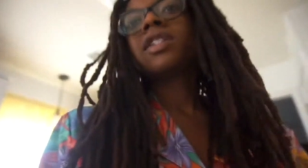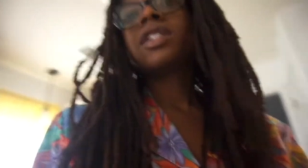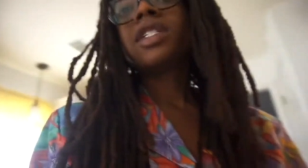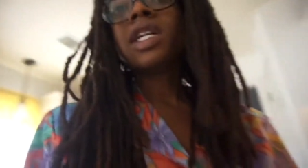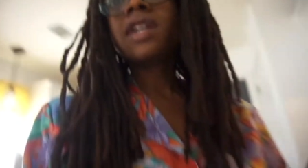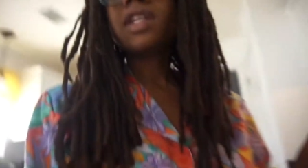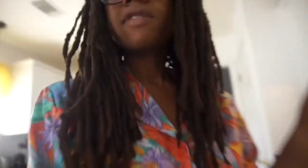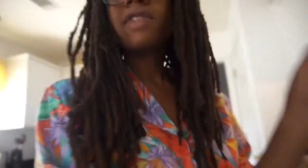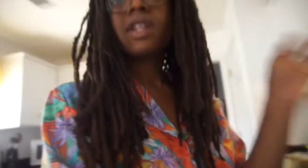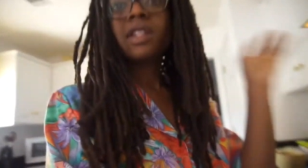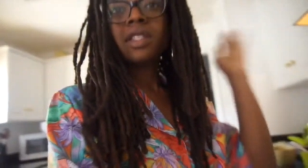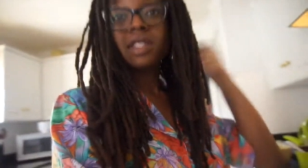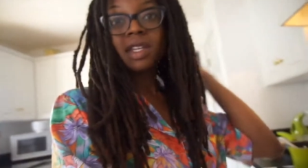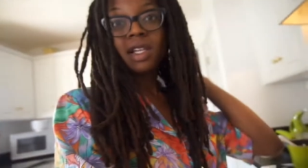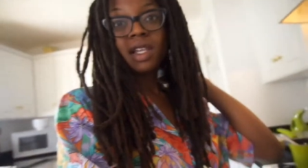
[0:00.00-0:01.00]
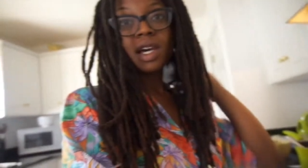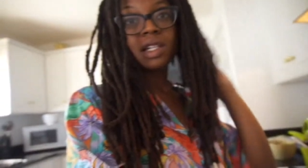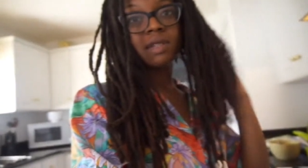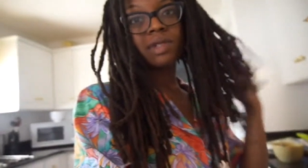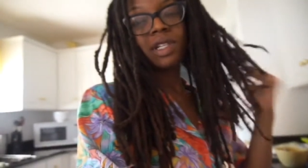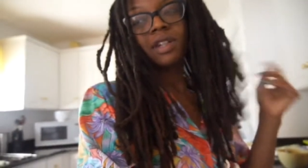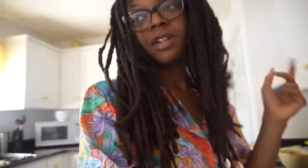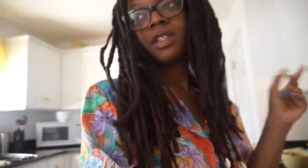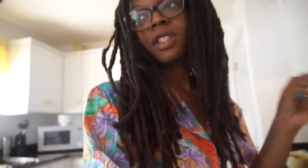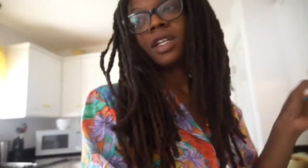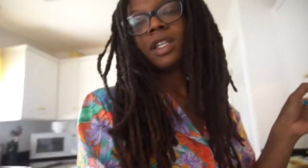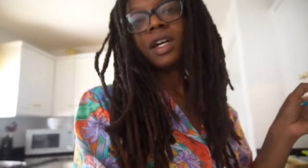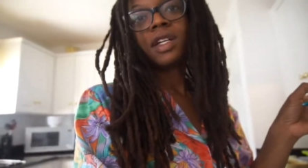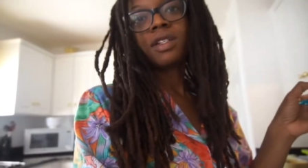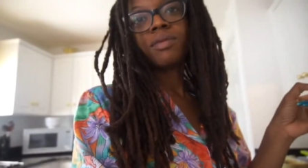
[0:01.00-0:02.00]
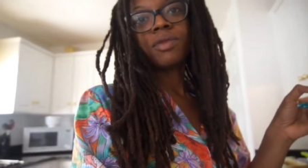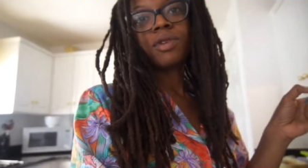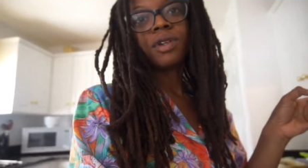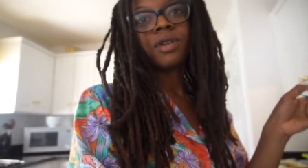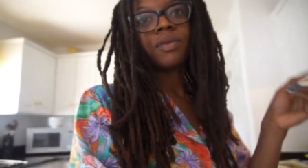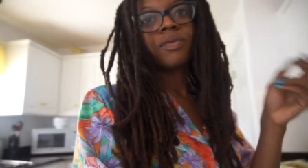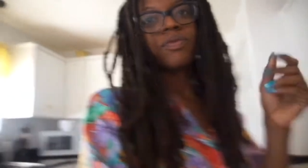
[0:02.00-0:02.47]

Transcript: Because y'all never get to see Elijah, but y'all going to see Elijah more.